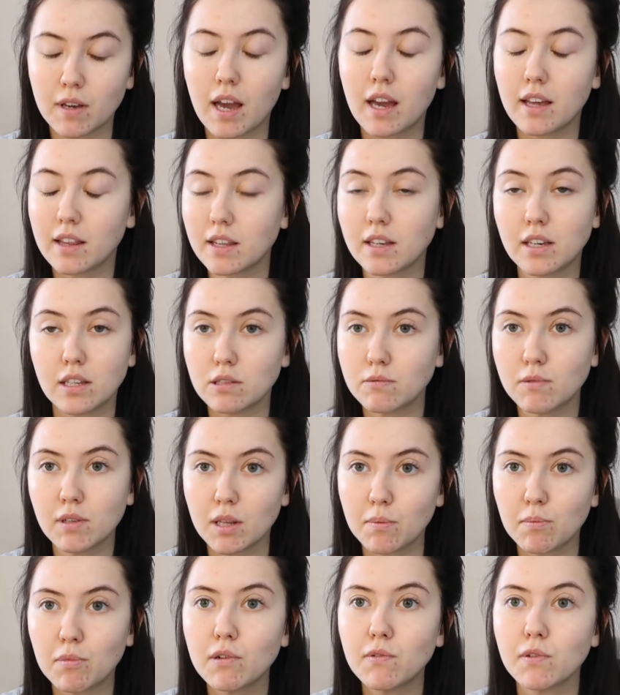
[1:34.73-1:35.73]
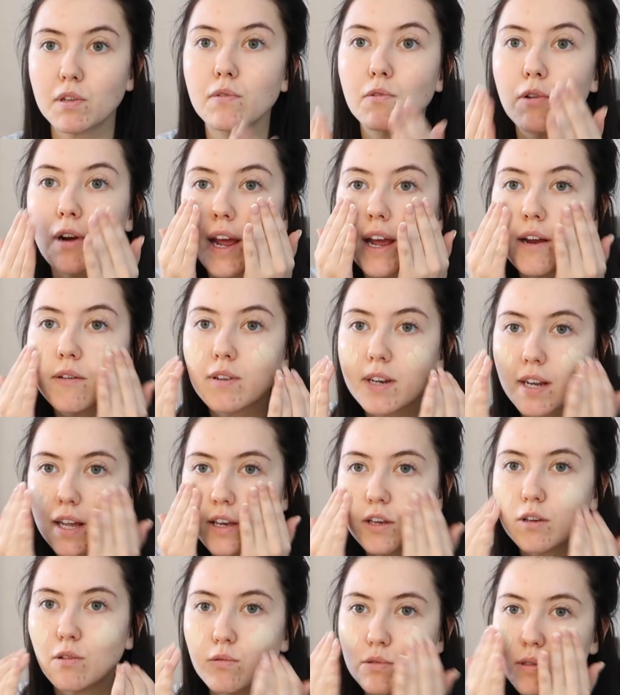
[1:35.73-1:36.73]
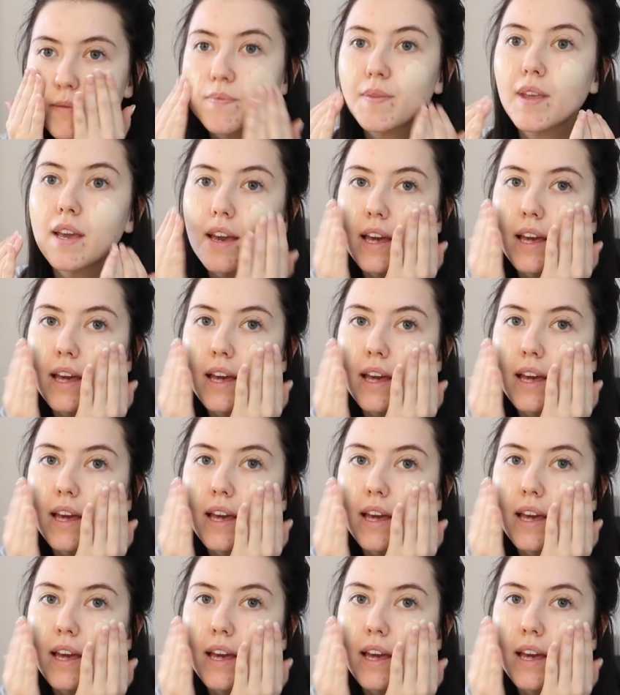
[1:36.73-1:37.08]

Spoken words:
I think it's really perfect for everyday use.